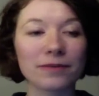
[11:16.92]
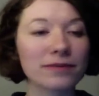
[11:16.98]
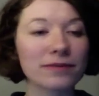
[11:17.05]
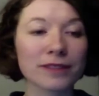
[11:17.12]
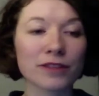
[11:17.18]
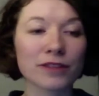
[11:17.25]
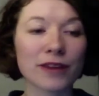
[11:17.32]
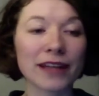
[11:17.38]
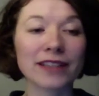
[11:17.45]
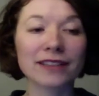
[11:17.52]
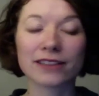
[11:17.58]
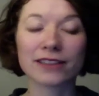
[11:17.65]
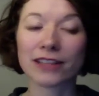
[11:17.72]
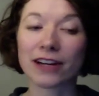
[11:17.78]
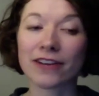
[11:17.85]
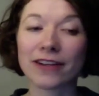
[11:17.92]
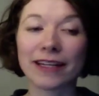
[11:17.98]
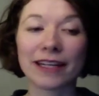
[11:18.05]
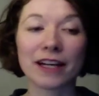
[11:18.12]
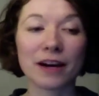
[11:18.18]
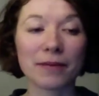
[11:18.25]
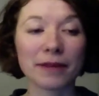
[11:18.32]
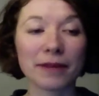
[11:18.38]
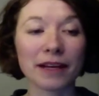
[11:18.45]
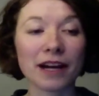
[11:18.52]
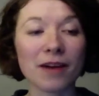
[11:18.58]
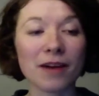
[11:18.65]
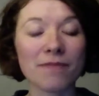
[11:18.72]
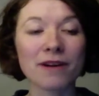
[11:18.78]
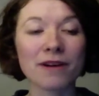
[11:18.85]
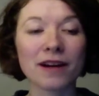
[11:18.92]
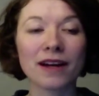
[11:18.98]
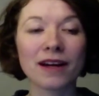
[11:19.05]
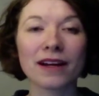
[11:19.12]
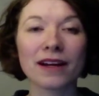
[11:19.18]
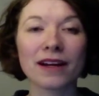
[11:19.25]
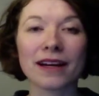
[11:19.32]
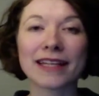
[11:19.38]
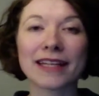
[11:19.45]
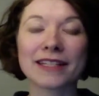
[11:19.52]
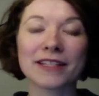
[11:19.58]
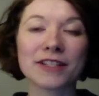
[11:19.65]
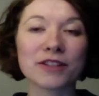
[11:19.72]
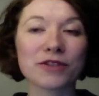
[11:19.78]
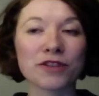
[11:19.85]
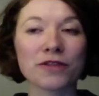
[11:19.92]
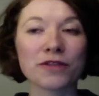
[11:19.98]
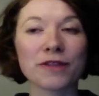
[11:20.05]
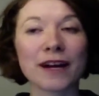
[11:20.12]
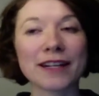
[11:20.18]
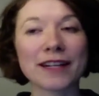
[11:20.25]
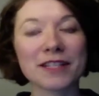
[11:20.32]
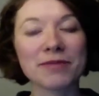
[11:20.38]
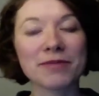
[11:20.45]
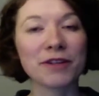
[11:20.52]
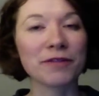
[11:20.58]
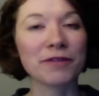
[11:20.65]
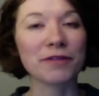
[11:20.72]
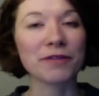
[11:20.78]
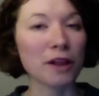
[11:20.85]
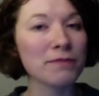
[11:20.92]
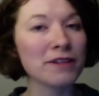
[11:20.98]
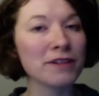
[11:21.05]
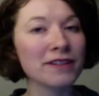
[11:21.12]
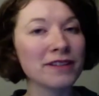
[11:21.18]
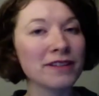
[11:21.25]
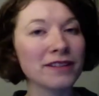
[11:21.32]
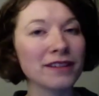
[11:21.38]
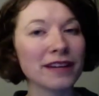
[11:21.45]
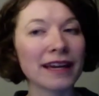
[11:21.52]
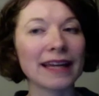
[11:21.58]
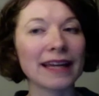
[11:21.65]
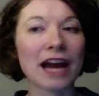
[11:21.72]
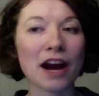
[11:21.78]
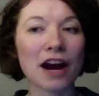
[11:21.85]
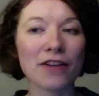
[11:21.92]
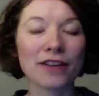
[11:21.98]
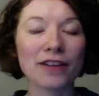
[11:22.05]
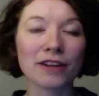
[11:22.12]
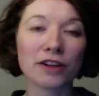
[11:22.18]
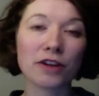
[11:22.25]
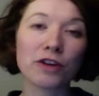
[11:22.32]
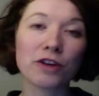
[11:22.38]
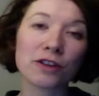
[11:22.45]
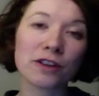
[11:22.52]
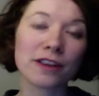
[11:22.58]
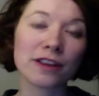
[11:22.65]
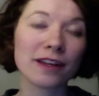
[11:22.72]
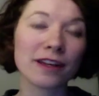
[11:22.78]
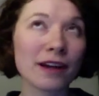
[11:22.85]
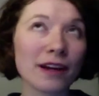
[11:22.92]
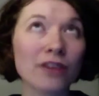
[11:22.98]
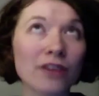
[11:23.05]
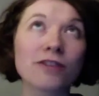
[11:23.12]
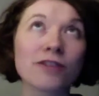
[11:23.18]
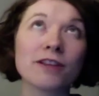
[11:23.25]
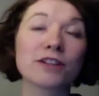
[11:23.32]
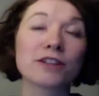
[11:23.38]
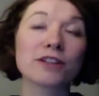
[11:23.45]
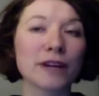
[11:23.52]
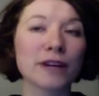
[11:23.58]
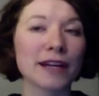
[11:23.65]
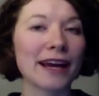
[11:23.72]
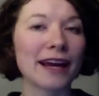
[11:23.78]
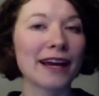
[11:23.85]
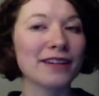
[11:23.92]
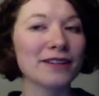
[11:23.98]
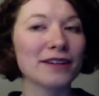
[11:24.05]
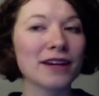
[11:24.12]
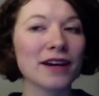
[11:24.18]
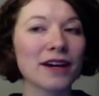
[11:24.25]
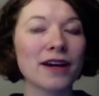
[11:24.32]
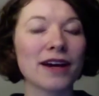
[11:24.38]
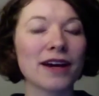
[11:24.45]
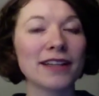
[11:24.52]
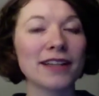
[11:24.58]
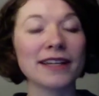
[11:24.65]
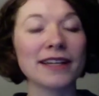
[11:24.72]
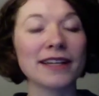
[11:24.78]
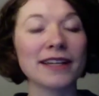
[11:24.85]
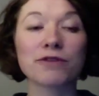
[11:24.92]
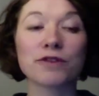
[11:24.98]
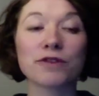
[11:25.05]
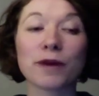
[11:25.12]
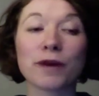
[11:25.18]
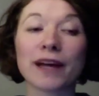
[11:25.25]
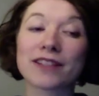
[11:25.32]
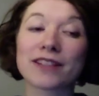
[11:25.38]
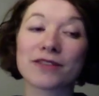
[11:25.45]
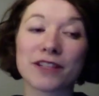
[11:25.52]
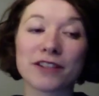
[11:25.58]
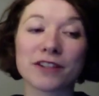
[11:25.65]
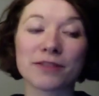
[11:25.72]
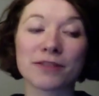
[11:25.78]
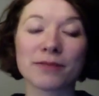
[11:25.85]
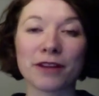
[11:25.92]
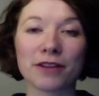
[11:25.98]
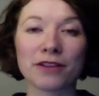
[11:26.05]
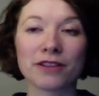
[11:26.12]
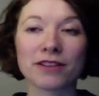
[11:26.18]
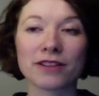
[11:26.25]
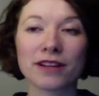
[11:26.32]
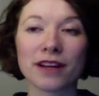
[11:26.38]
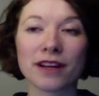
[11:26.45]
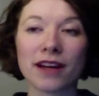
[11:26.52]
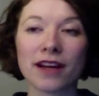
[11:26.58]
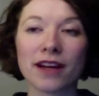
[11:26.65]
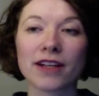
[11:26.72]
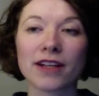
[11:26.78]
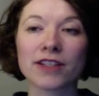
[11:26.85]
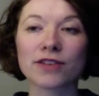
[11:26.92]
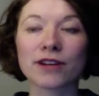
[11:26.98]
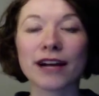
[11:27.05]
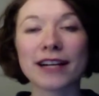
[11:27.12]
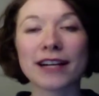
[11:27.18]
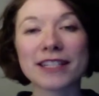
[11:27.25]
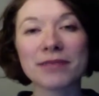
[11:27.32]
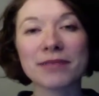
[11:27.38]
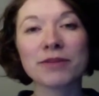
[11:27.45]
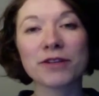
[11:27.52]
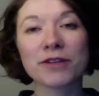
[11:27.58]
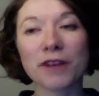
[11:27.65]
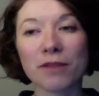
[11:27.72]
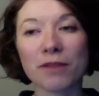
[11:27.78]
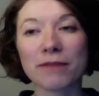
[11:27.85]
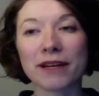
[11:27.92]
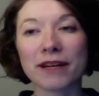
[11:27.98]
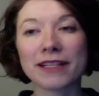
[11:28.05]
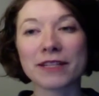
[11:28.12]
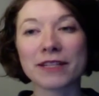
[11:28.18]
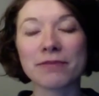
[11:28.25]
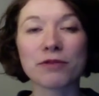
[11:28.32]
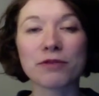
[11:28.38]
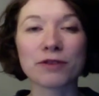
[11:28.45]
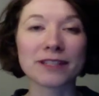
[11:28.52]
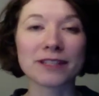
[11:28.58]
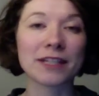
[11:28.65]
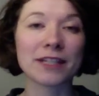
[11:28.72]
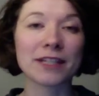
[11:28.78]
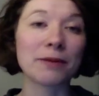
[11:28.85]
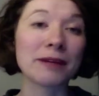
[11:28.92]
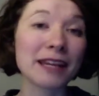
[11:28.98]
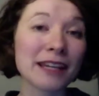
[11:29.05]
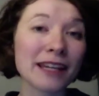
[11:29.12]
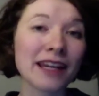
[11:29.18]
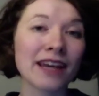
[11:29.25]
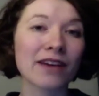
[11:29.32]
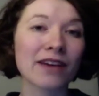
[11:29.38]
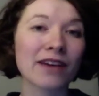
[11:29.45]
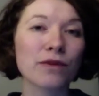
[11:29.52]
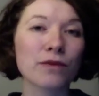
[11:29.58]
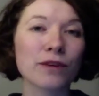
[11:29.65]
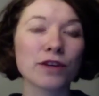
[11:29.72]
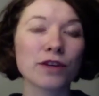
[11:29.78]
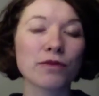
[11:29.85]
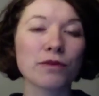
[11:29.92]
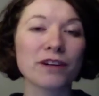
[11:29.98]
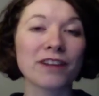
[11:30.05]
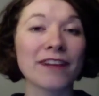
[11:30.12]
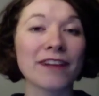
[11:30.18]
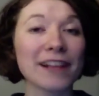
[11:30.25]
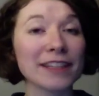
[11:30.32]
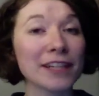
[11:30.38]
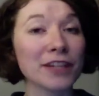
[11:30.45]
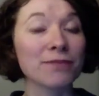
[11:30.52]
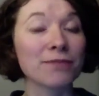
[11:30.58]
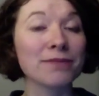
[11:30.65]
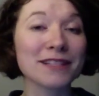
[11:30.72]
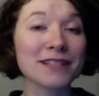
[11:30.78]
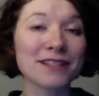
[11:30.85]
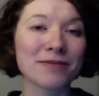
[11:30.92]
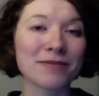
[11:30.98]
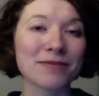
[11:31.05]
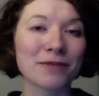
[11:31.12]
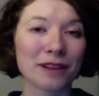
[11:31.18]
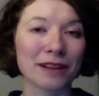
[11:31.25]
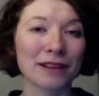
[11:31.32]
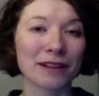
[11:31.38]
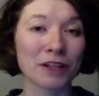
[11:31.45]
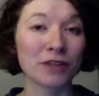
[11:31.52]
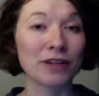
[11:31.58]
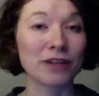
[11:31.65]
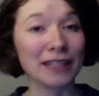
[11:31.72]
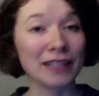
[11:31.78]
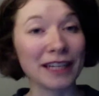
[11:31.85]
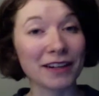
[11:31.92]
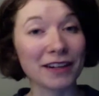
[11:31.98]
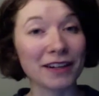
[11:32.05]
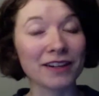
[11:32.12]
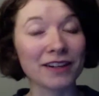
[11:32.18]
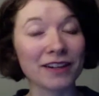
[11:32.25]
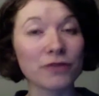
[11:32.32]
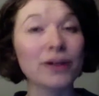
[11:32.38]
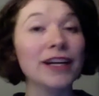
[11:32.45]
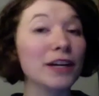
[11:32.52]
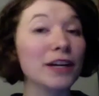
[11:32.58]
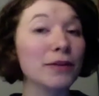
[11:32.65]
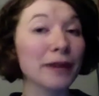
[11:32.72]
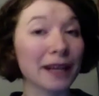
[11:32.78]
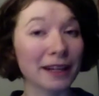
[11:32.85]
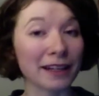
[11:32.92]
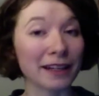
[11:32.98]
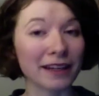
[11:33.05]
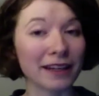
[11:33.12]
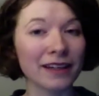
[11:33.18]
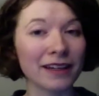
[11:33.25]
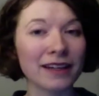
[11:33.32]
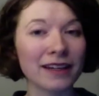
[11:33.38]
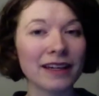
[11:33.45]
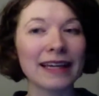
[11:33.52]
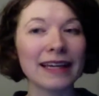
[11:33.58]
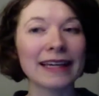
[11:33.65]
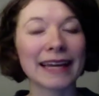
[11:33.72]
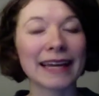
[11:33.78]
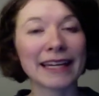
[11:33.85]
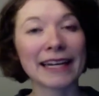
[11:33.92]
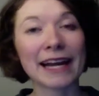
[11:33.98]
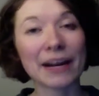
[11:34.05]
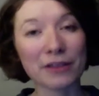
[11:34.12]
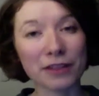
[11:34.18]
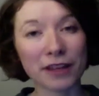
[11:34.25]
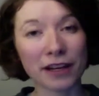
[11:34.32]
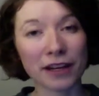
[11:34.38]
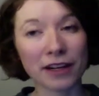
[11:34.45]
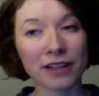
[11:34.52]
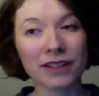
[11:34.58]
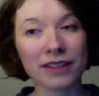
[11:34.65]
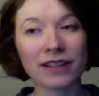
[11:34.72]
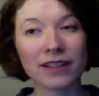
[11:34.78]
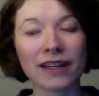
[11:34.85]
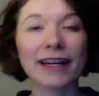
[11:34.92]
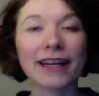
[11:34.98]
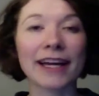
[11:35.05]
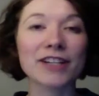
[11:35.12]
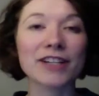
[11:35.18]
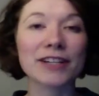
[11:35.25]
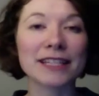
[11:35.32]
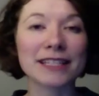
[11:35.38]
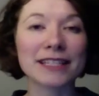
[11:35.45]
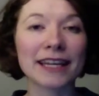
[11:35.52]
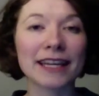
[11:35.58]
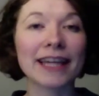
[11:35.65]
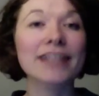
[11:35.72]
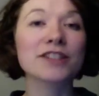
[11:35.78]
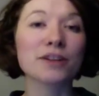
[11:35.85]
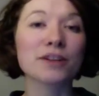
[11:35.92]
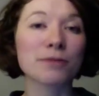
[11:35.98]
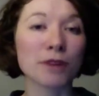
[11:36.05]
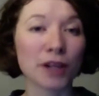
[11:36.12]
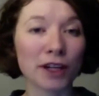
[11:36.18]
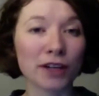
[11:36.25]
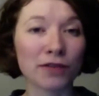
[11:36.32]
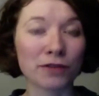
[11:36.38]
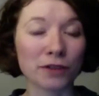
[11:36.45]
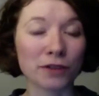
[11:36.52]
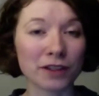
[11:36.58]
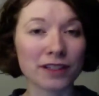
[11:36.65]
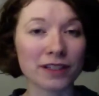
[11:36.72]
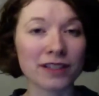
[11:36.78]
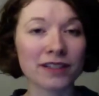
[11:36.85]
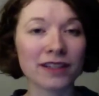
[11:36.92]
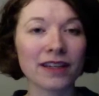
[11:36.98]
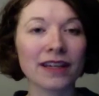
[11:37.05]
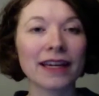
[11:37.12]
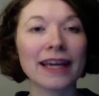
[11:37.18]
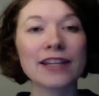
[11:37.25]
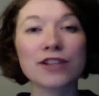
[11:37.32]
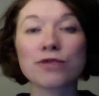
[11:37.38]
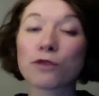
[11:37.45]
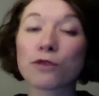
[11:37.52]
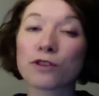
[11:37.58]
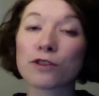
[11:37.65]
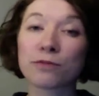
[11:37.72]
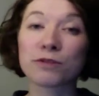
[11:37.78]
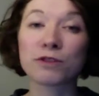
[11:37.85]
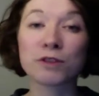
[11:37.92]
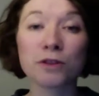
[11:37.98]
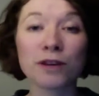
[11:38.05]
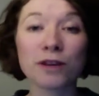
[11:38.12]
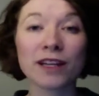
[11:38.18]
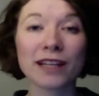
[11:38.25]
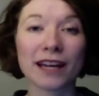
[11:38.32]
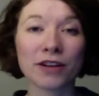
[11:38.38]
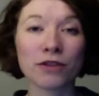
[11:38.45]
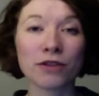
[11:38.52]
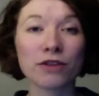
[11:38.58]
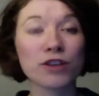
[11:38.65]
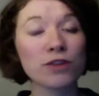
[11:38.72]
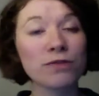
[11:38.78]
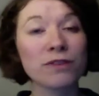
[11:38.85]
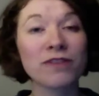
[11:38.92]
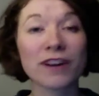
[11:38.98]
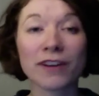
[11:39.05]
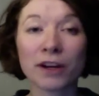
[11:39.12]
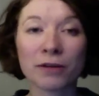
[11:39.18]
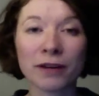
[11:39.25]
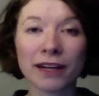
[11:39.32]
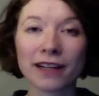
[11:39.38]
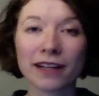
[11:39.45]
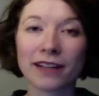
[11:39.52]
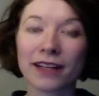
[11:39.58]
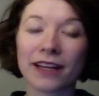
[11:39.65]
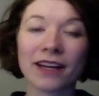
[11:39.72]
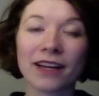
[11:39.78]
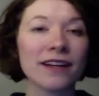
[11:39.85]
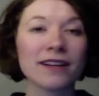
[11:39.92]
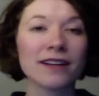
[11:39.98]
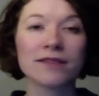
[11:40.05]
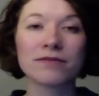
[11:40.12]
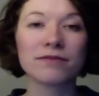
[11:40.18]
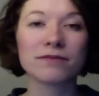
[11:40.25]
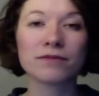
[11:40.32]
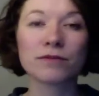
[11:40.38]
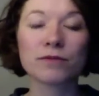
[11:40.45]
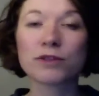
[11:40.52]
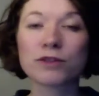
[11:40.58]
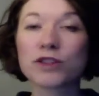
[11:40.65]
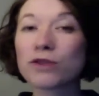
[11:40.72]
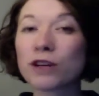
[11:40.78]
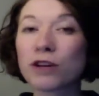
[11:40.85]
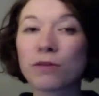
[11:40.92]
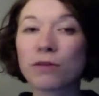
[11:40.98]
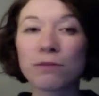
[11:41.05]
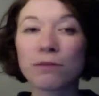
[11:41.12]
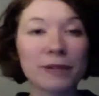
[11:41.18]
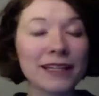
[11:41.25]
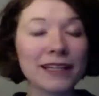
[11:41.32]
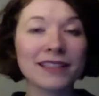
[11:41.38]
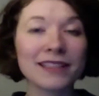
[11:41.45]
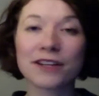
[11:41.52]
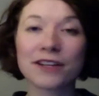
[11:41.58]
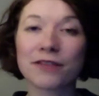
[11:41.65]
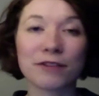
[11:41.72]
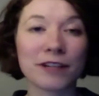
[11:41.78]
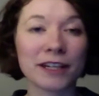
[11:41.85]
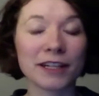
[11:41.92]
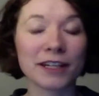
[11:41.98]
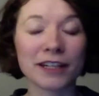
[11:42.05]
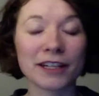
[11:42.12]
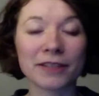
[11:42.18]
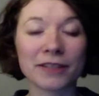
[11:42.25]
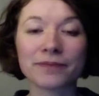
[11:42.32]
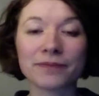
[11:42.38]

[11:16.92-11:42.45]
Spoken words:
trend currently coming up is this notion of customer development and how could that go hand in hand with UX research methods. So customer development is a process in the beginning where you want to validate your business model, your idea really quickly, get it out there, and actually see, is there a market for this? Is it worth pursuing that? Or should we very quickly pursue a completely different idea?